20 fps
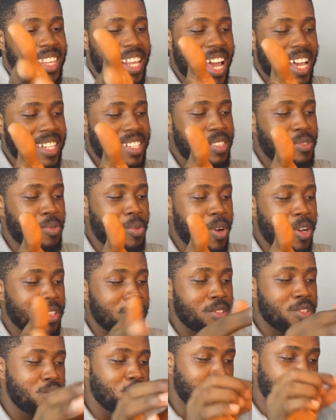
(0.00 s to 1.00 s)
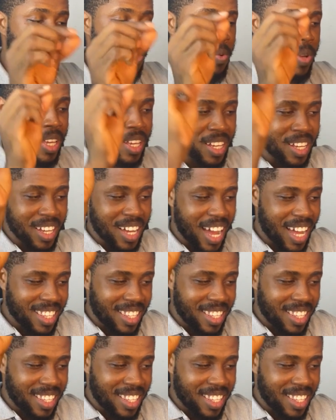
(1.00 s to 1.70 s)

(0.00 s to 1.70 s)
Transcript: last one showing